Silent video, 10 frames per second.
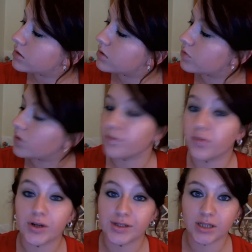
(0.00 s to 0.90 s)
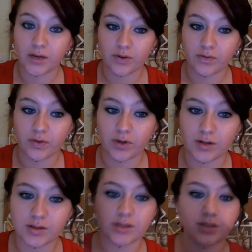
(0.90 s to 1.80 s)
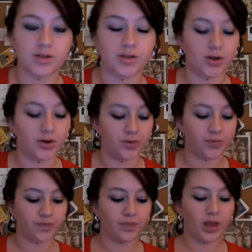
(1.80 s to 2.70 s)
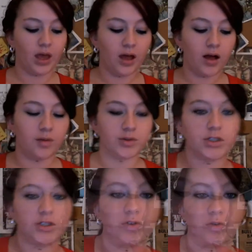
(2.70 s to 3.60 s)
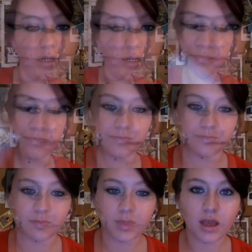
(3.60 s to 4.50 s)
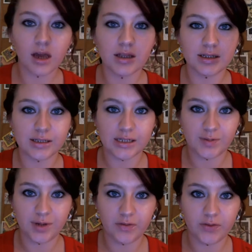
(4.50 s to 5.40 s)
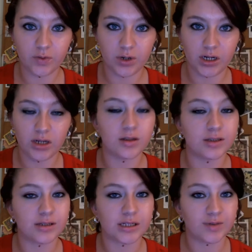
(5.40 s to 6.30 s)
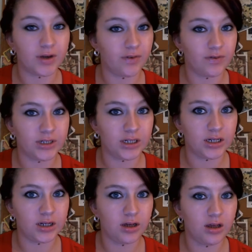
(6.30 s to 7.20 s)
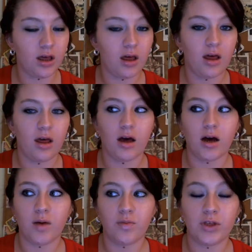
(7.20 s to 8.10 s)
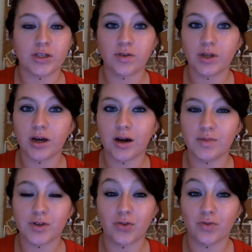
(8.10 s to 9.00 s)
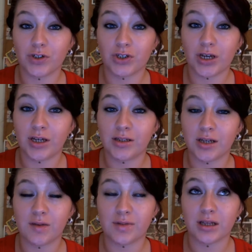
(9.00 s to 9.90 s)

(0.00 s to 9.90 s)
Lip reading: 1.7 fluid ounces. So I'm just going to do a quick compare and contrast. This is SPF 20, this is SPF 15. This only comes in 3 shades. It comes in